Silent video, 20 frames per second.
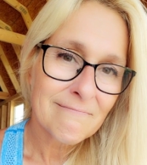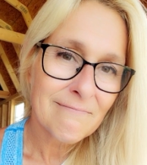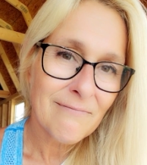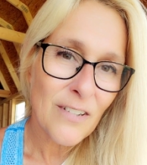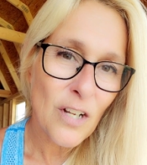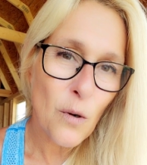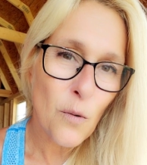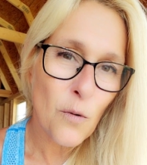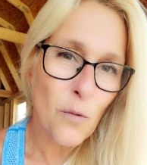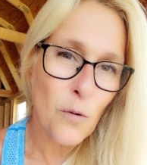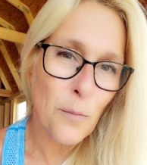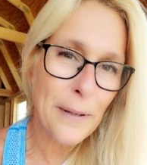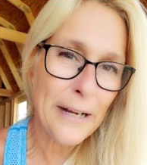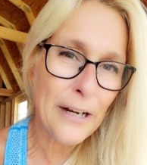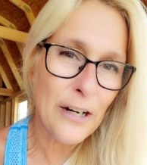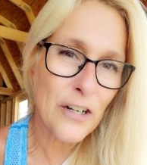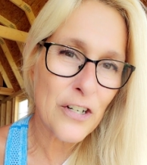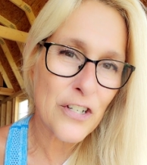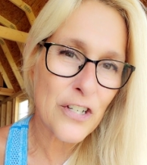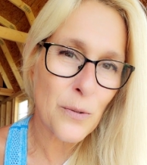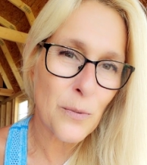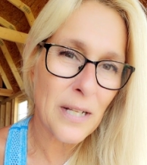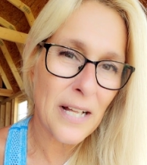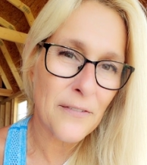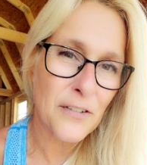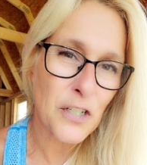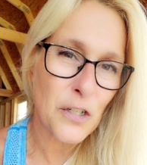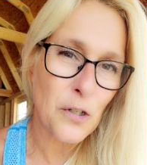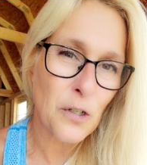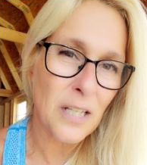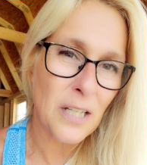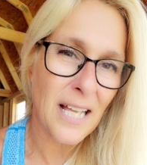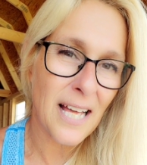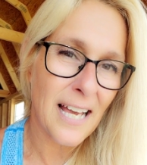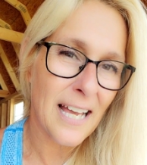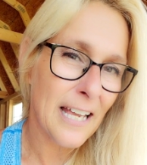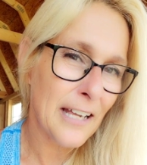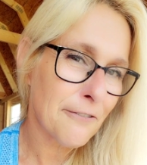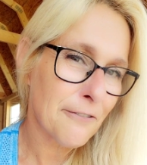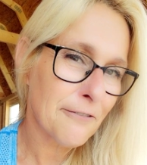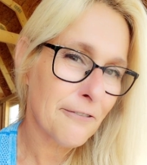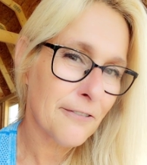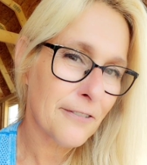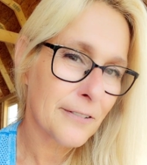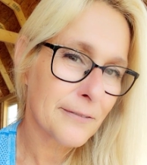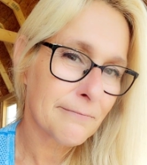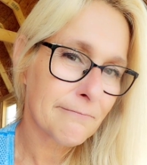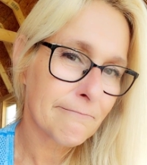no one will perish and will have eternal life.